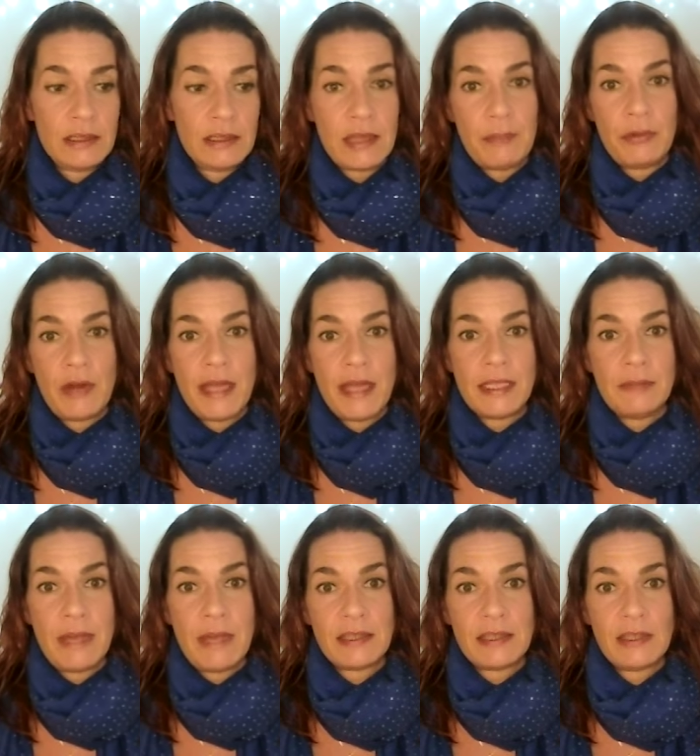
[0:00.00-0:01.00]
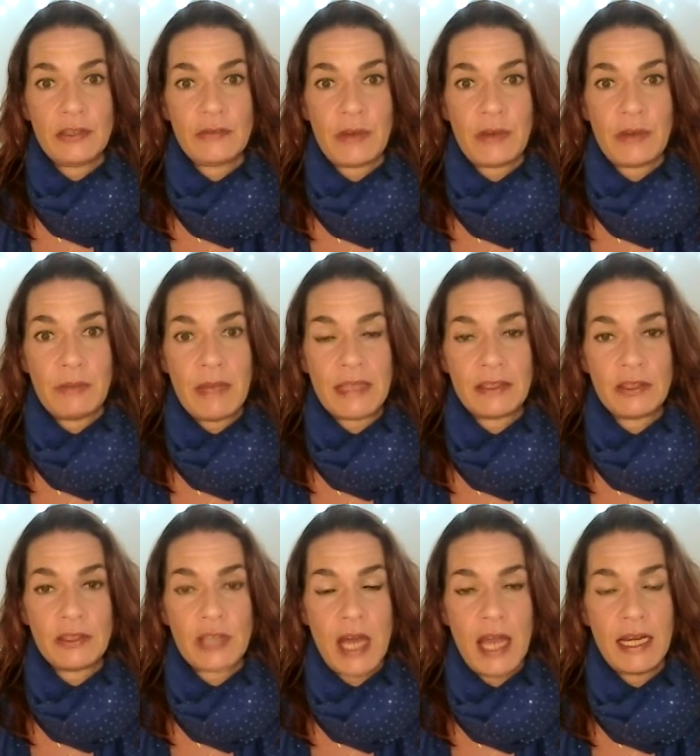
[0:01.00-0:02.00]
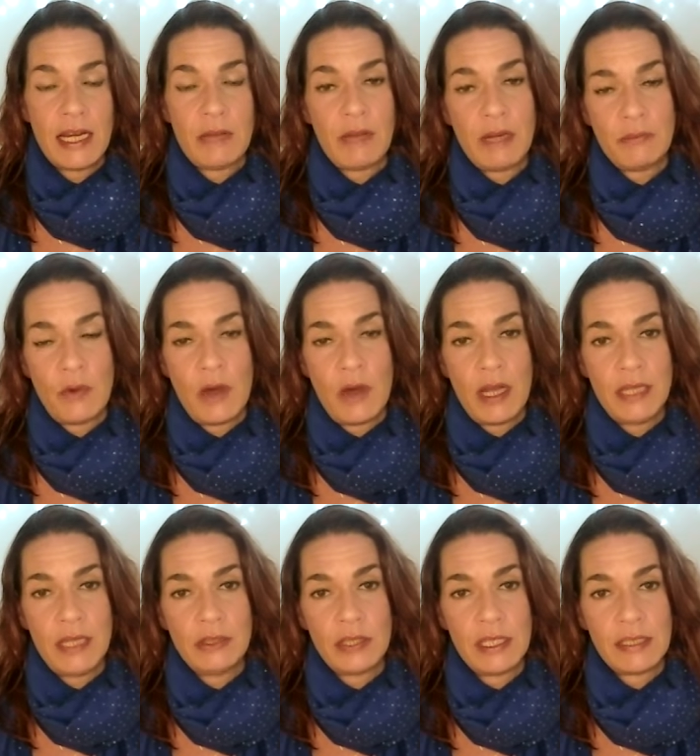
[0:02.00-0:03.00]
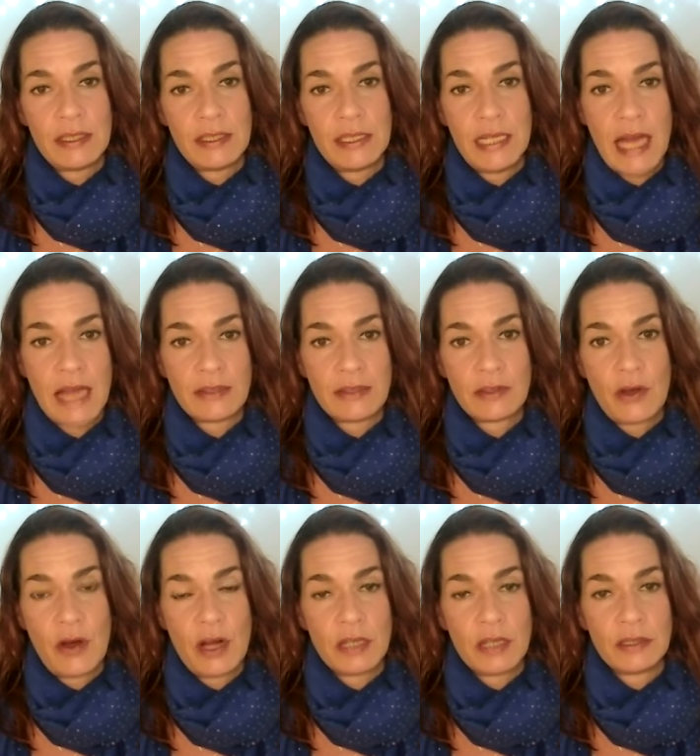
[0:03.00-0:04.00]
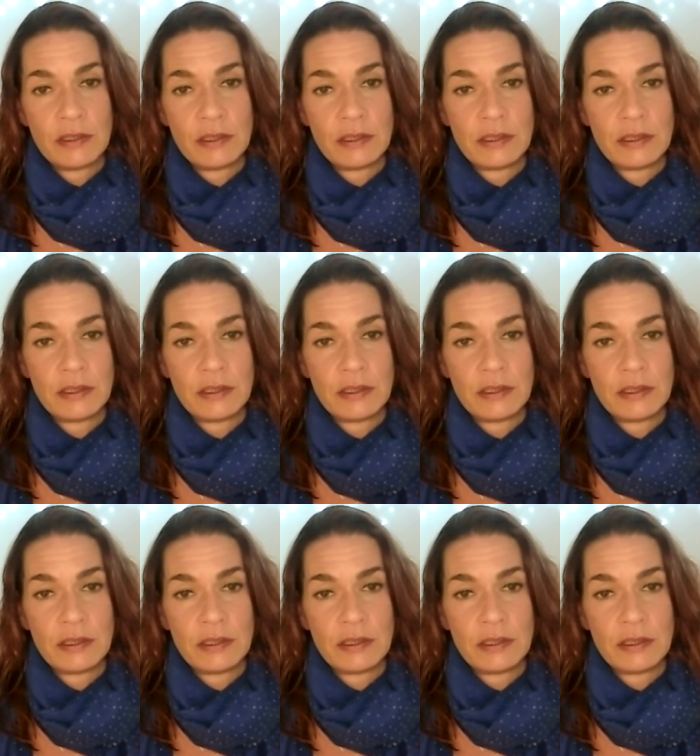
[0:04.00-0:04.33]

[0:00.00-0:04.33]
separate the message from the messenger, and I went more into this in the last call.